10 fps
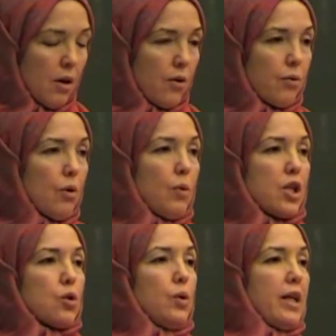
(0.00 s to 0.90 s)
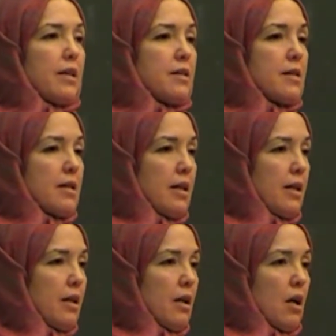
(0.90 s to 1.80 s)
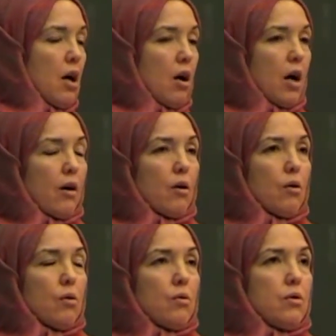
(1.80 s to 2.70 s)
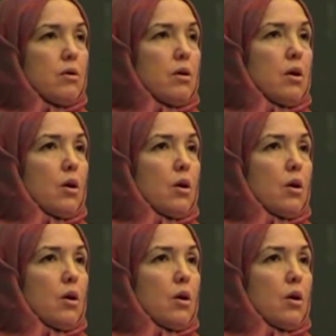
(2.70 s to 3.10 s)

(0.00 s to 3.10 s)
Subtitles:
through which we could see our own,